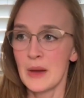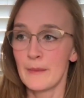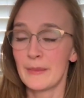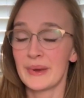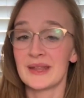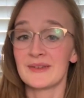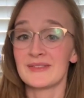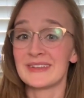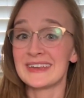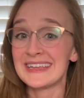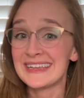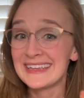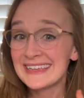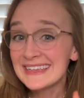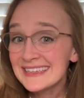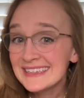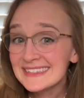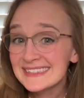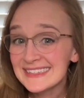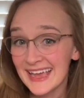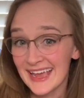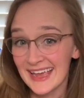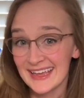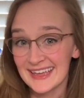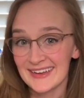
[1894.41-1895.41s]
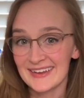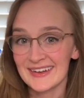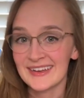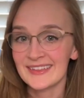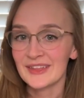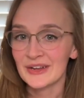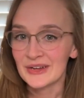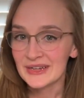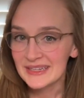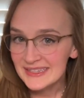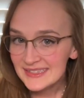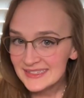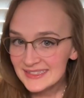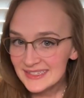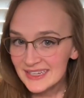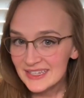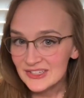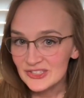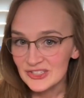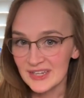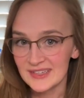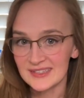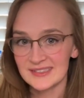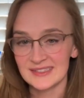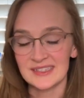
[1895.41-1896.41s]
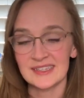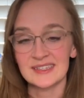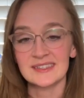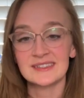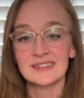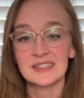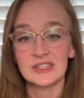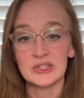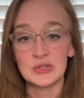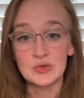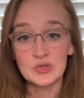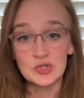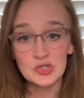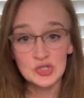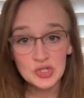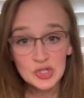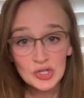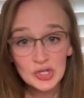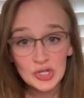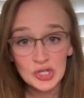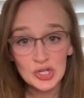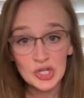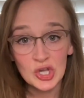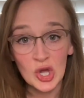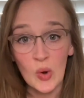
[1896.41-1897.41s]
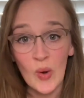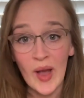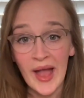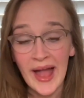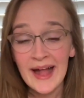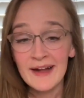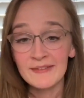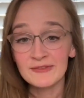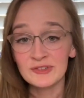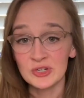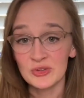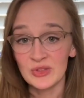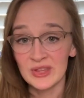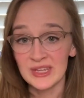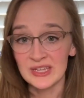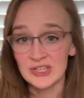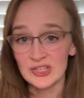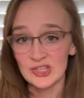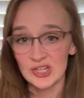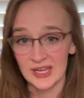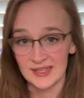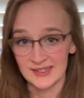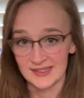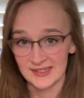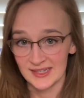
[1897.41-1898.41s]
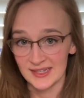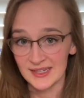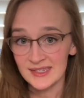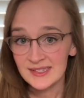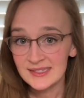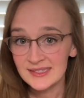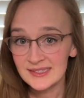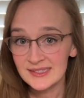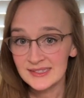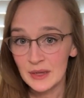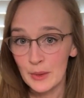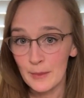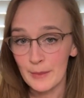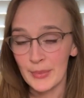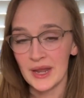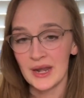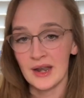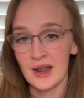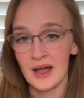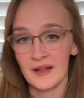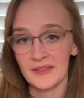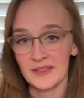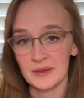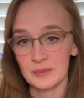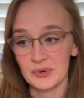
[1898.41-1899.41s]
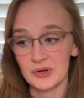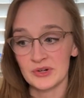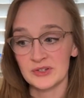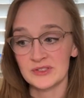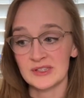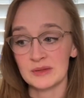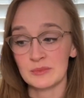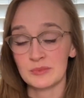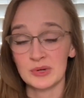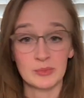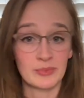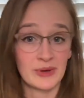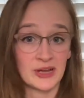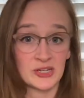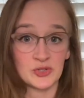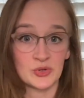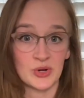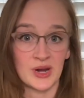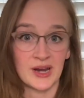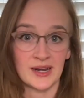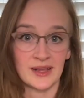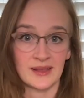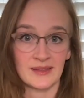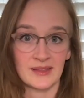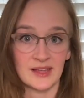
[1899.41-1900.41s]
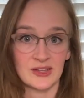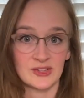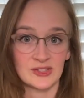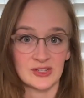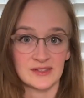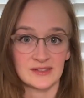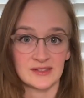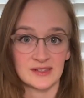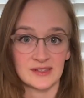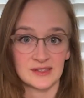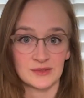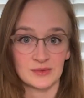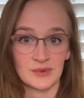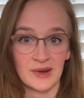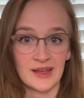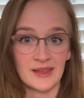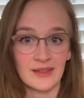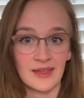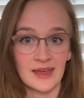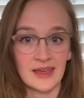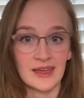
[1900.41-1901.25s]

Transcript: But if it is accurate and there is an injustice, you should go after the injustice, but not the person perpetuating the injustice, right?